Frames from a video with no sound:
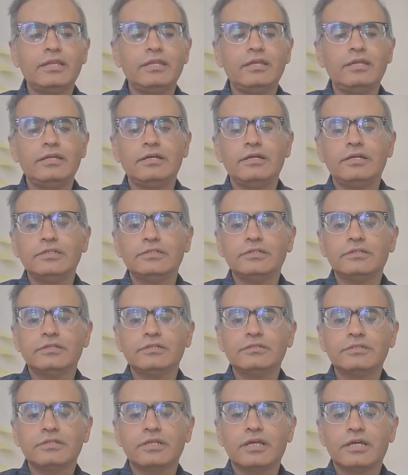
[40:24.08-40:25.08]
need a
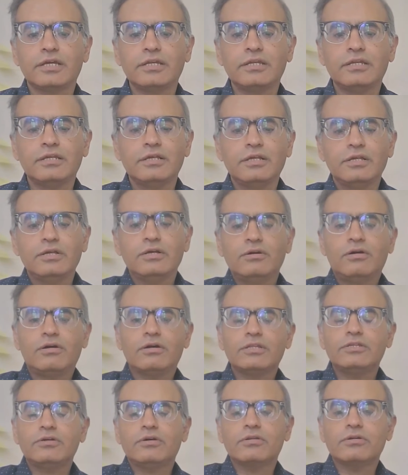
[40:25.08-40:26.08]
digital slide,
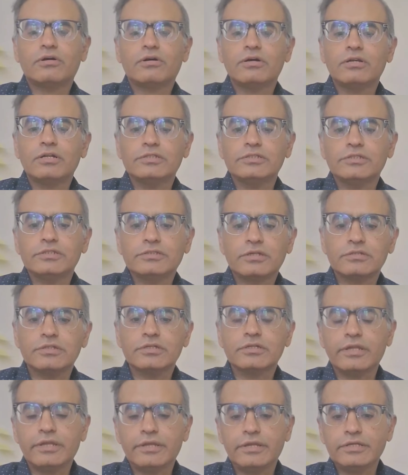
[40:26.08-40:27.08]
or the oncologist or
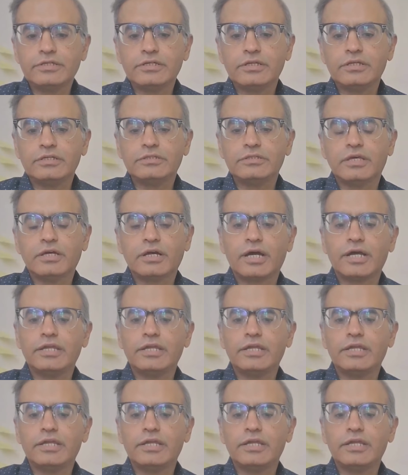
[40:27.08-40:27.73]
the clinician is saying,